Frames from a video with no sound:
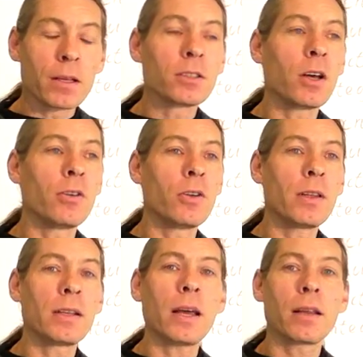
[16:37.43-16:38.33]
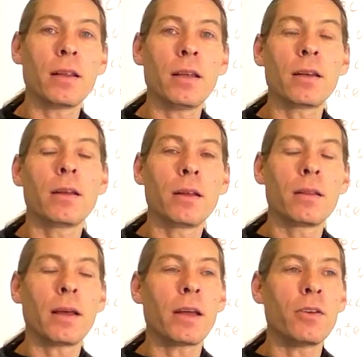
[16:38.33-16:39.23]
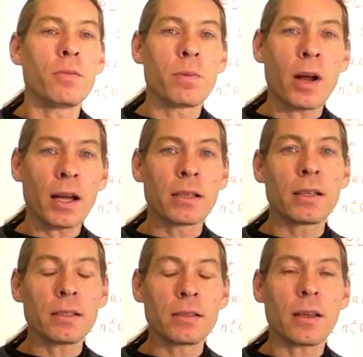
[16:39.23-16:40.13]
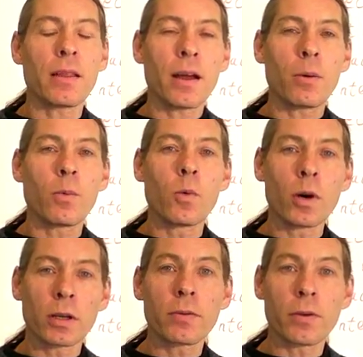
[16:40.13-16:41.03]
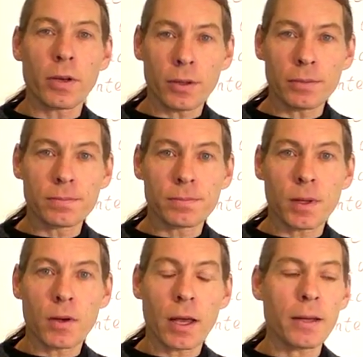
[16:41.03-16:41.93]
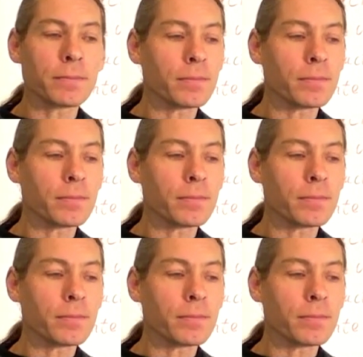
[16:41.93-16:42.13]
So do the technique that you've practiced and that works for you. Okay?